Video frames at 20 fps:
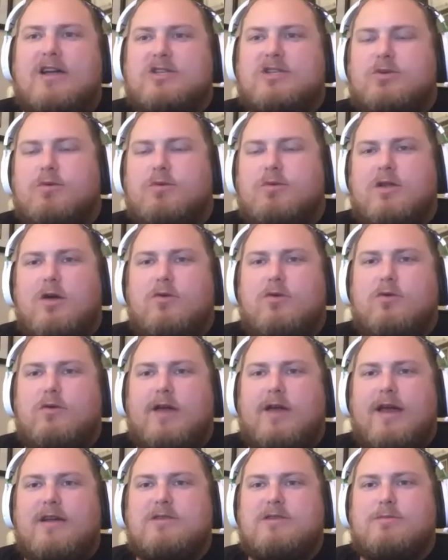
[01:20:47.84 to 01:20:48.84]
doing local
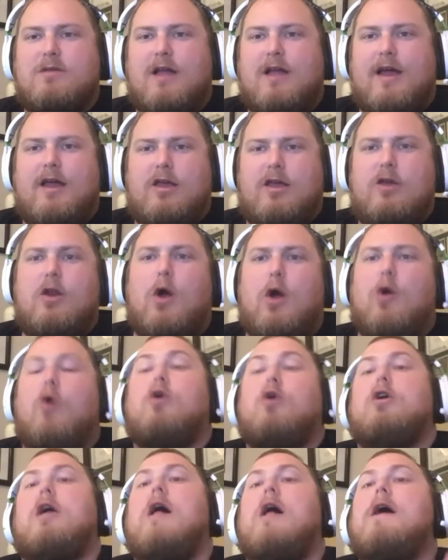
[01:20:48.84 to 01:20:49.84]
games, but like, you know,
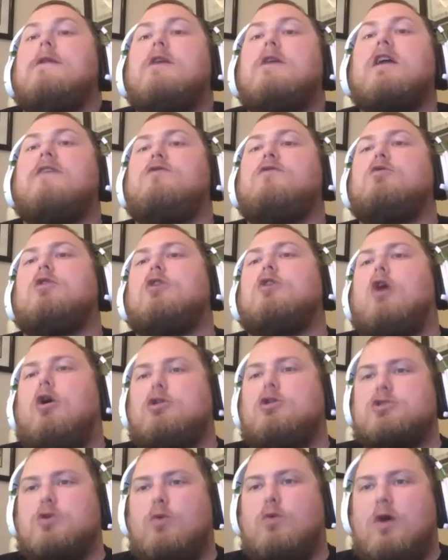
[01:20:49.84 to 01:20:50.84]
or like if you could
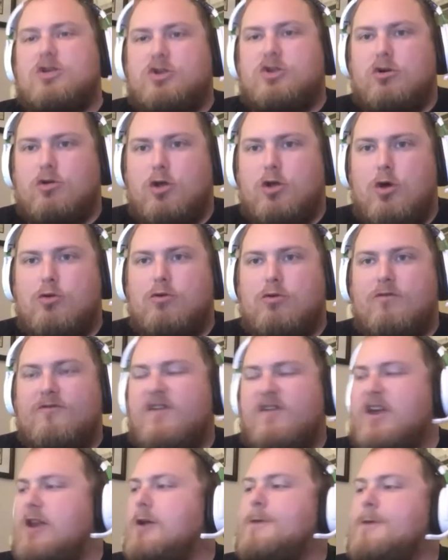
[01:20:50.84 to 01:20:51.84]
also watch your local
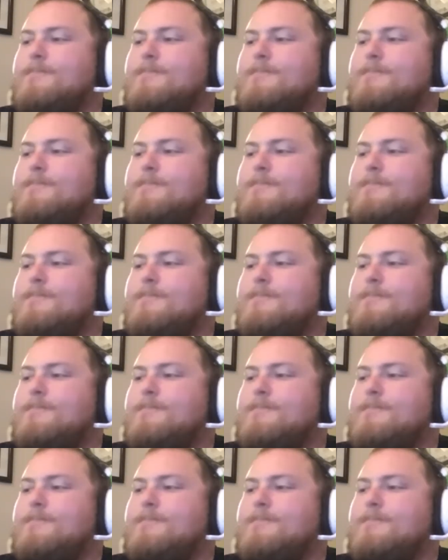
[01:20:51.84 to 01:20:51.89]
feed,